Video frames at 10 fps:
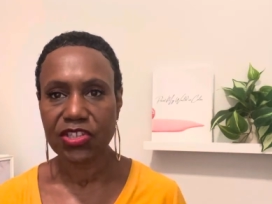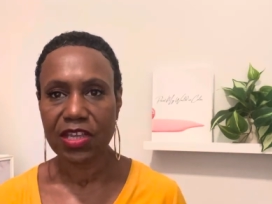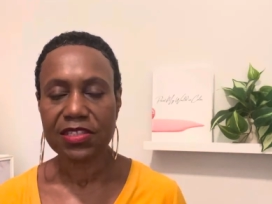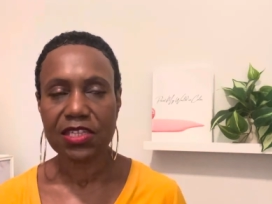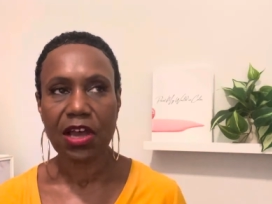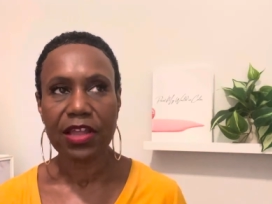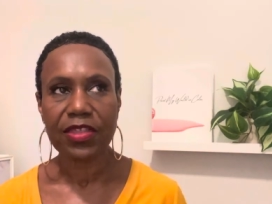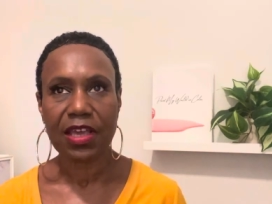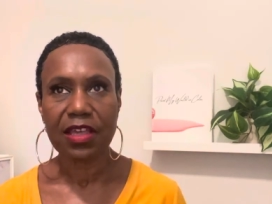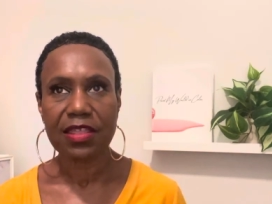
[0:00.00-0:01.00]
there's
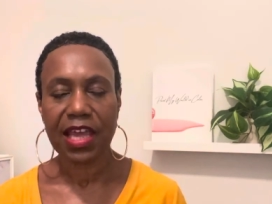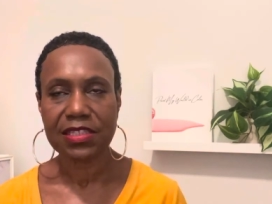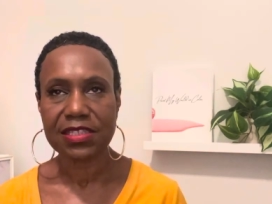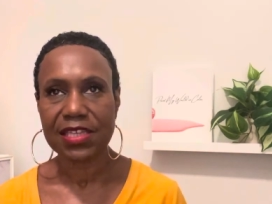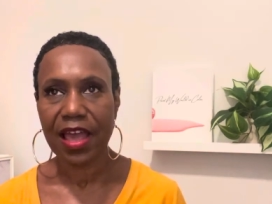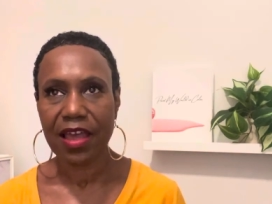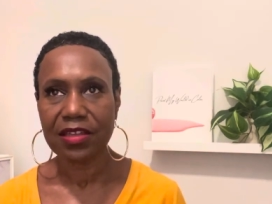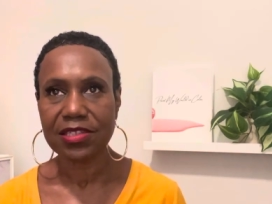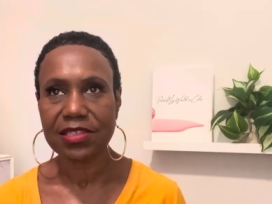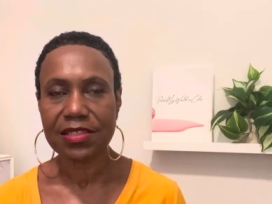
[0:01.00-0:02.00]
nothing that
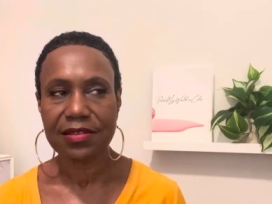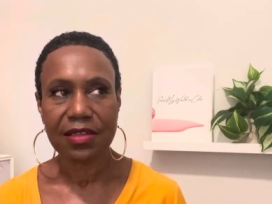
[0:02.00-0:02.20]
says